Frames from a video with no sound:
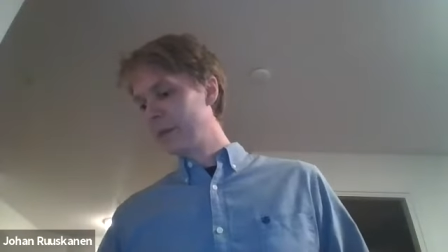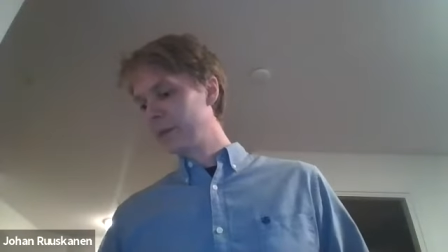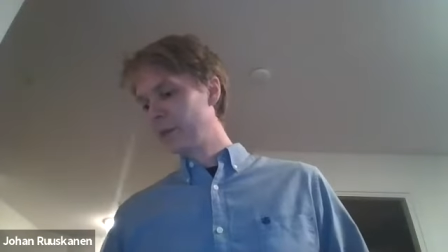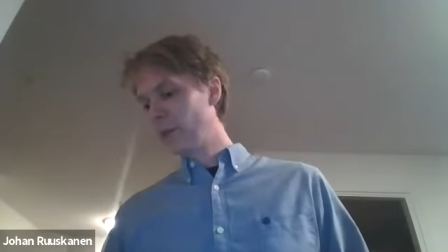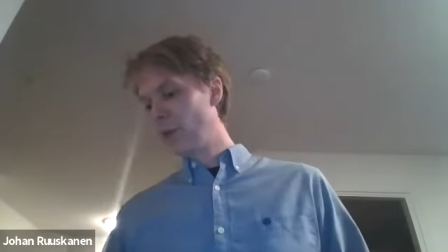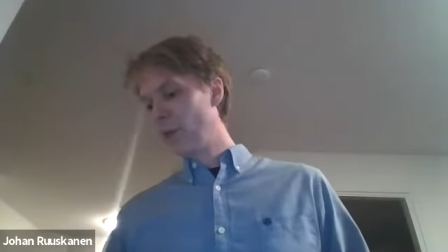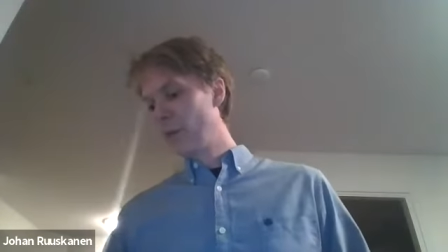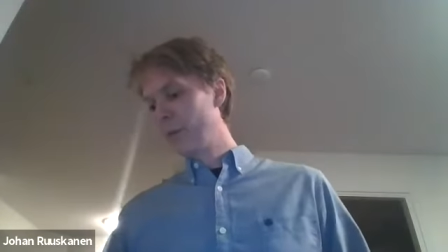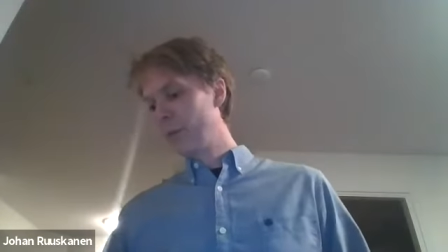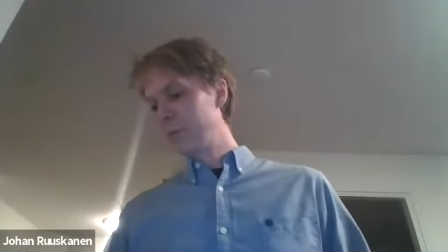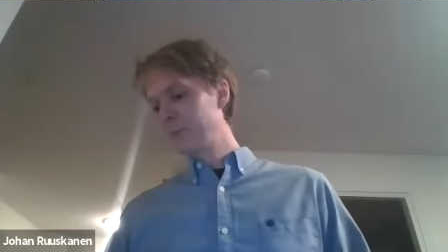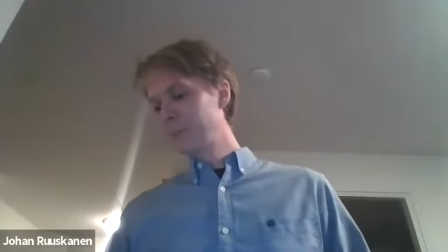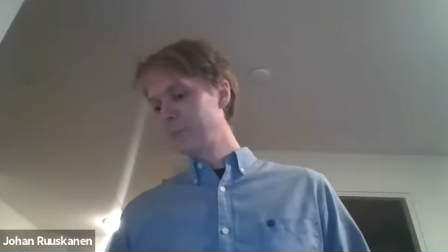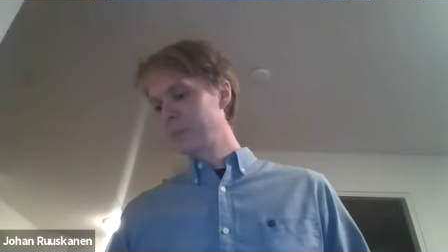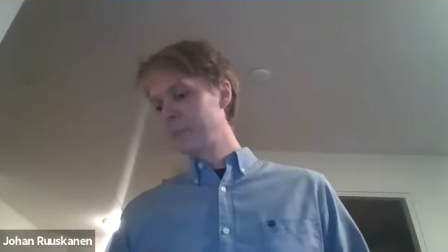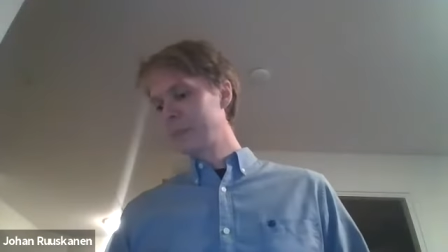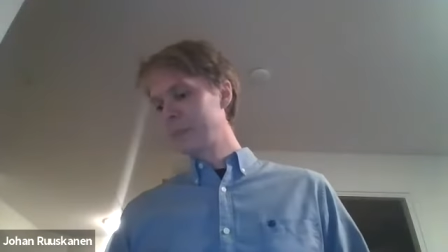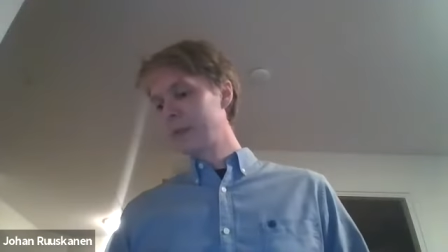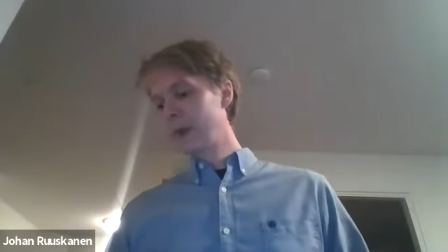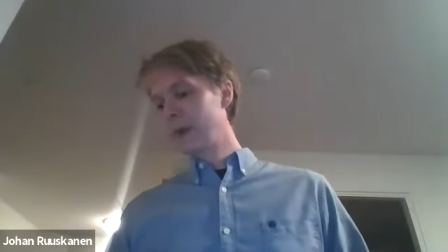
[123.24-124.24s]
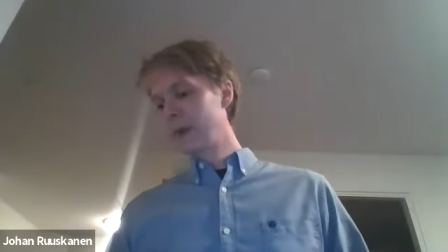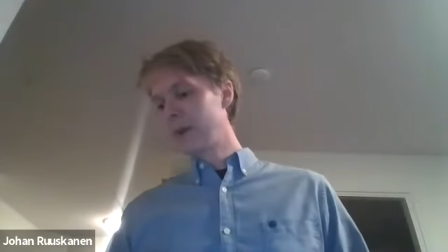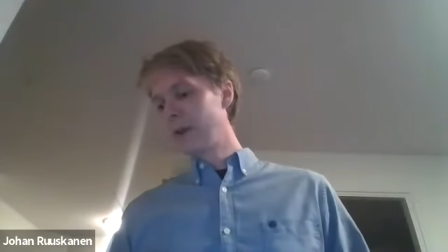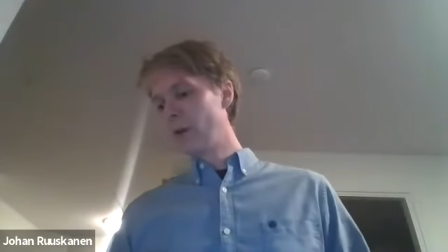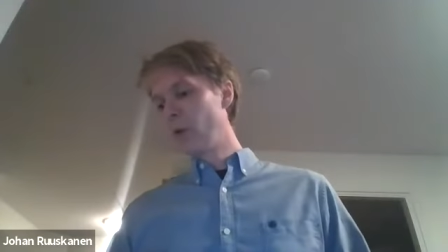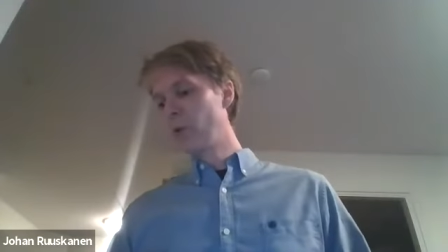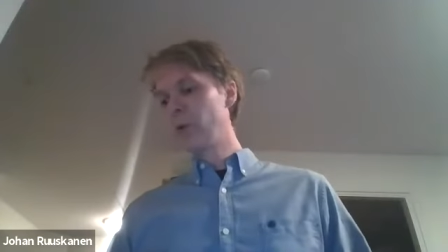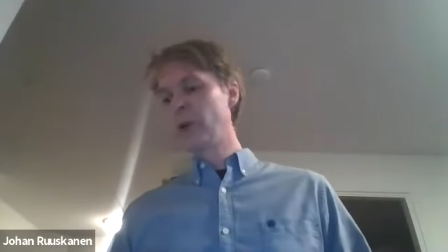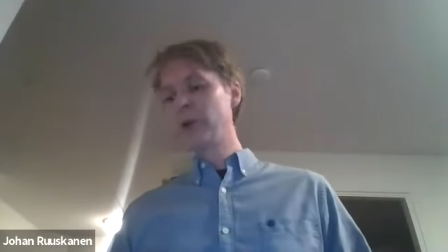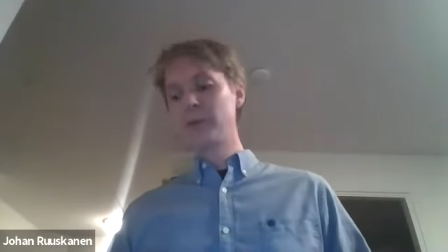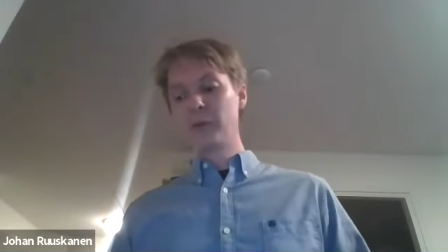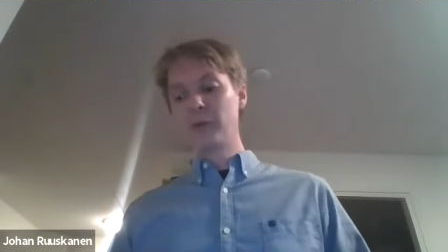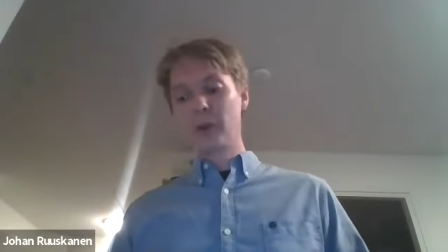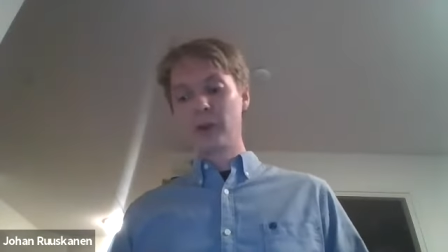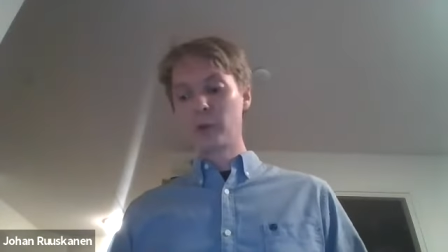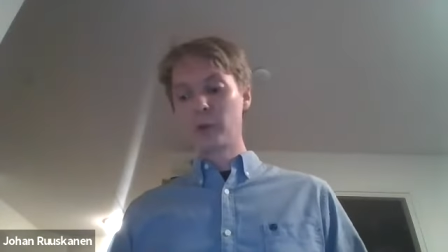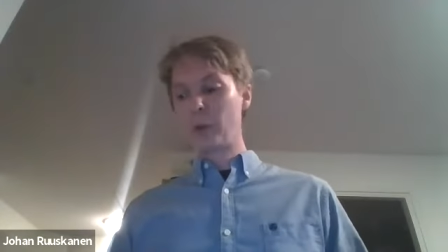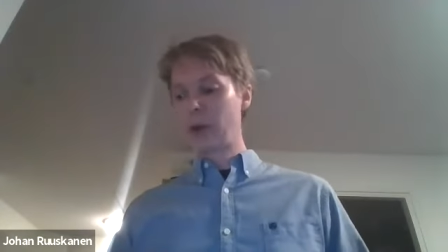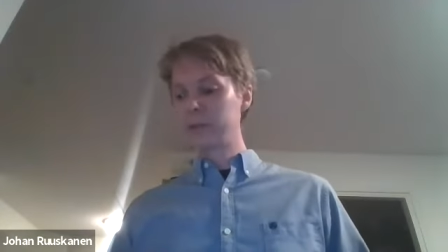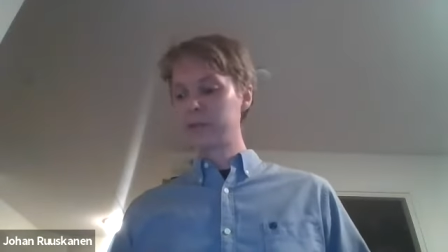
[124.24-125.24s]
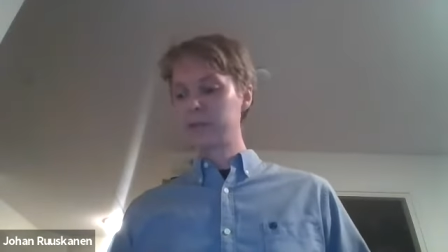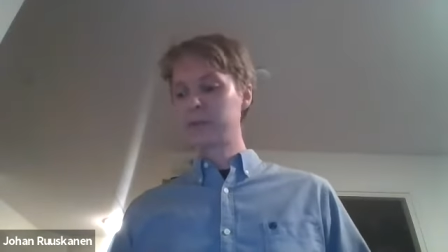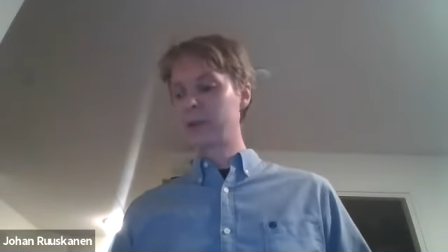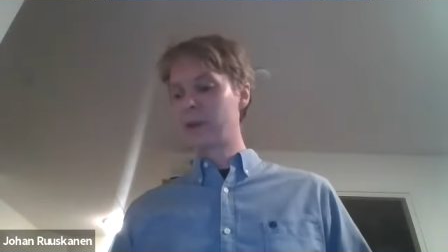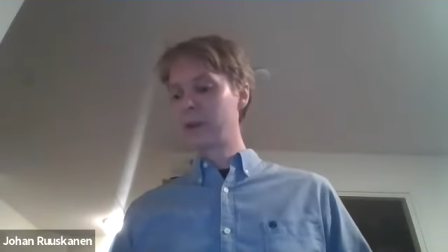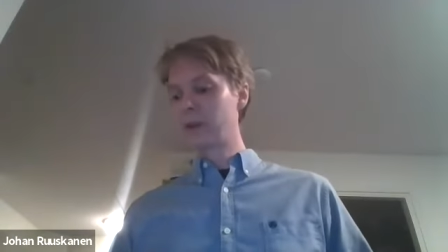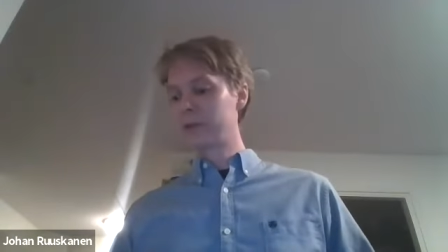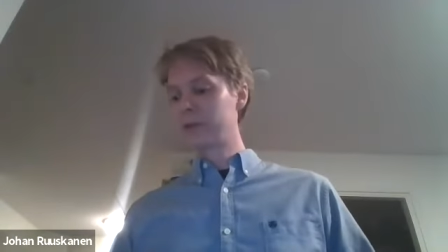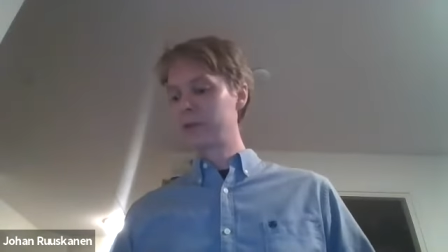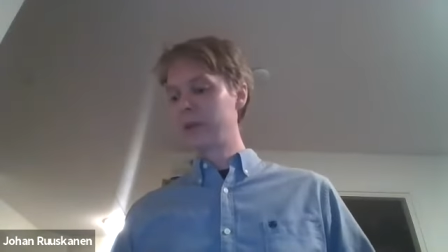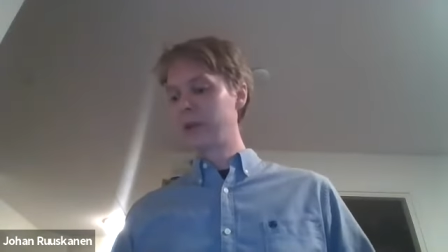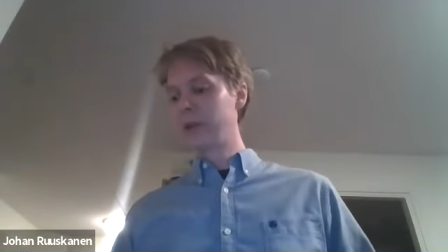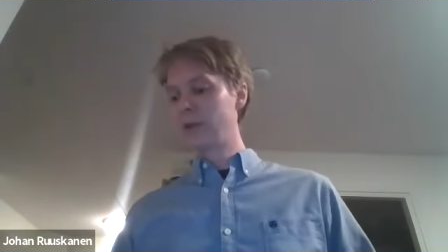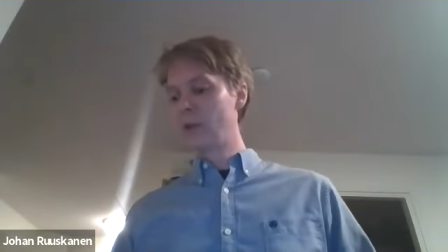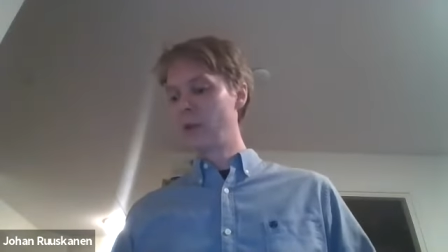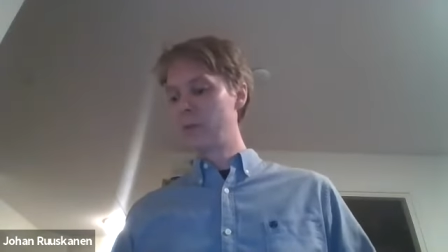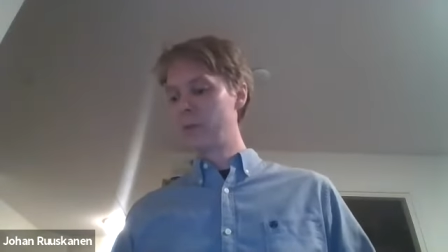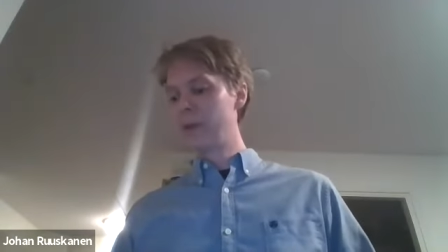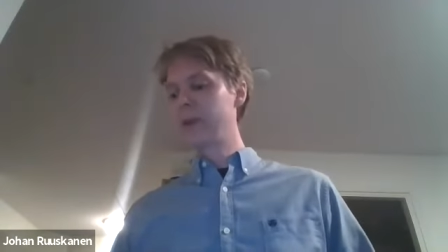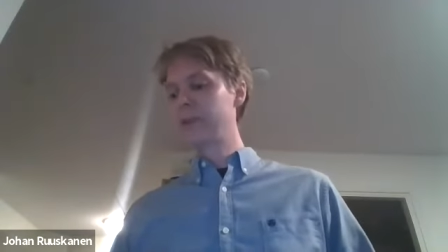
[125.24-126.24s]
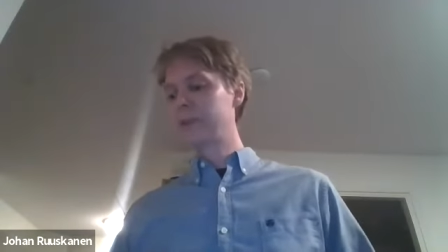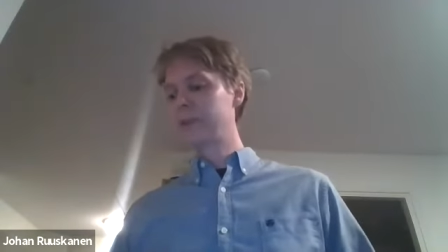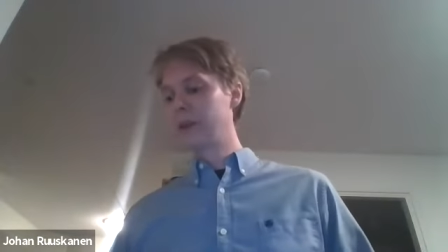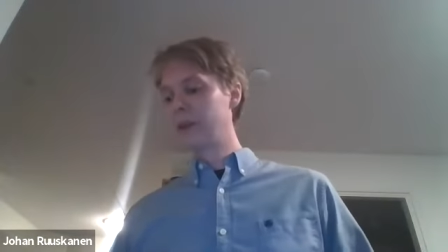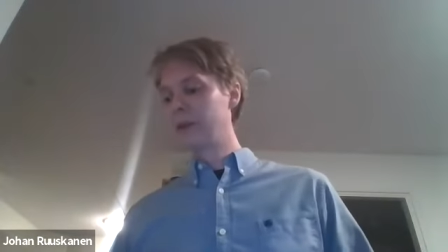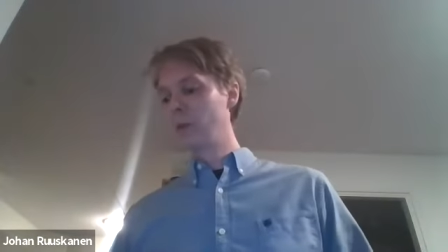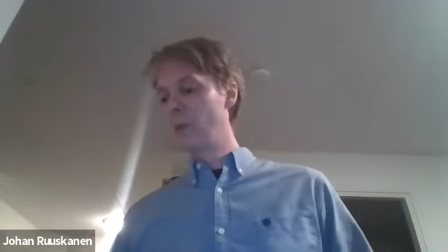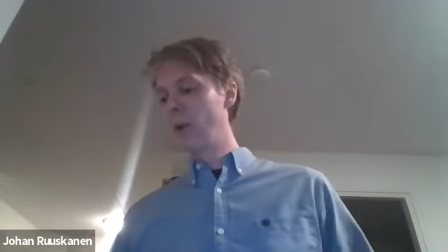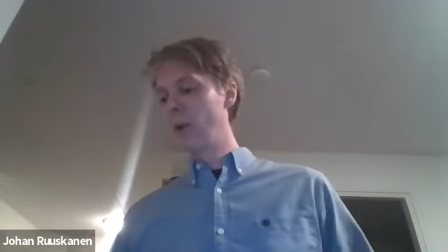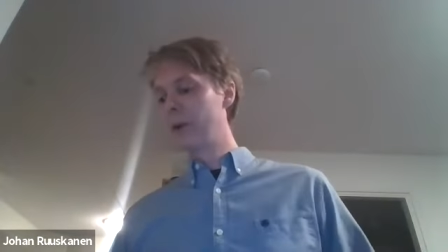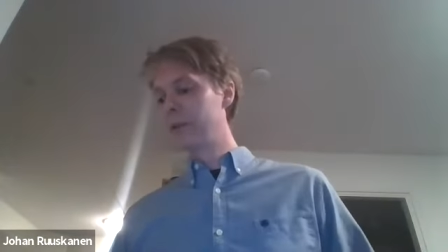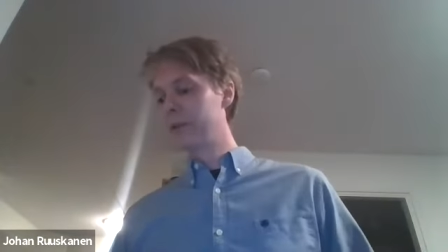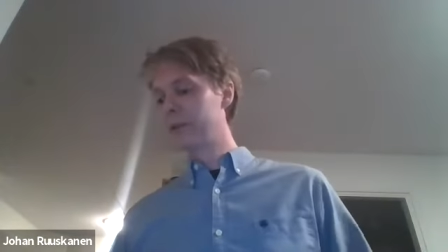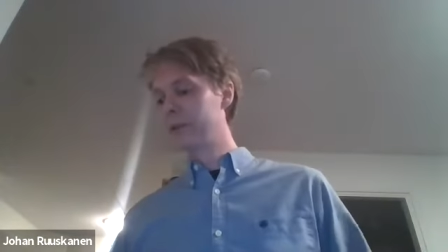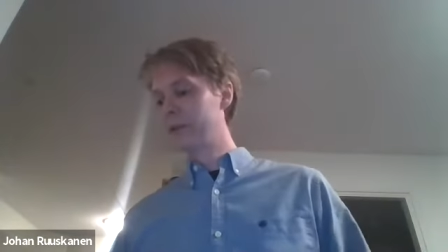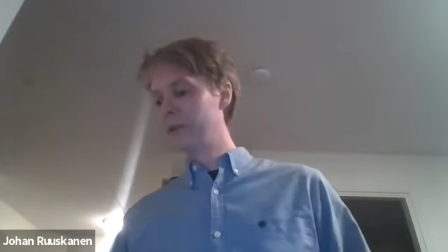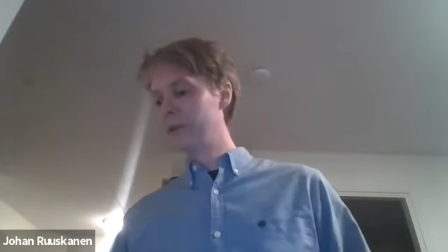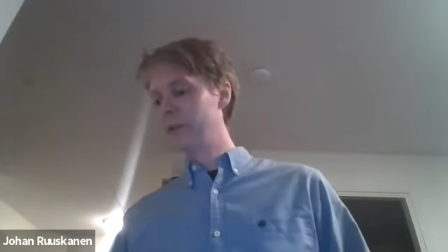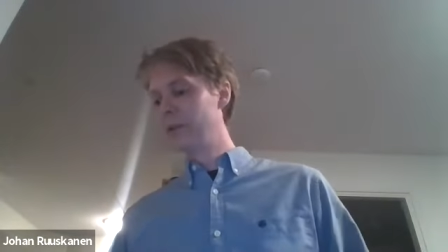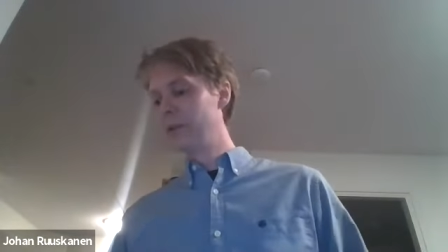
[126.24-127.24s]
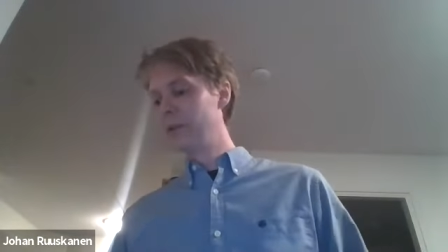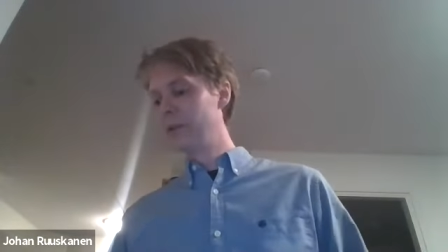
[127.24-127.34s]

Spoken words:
So the original request is then considered completed once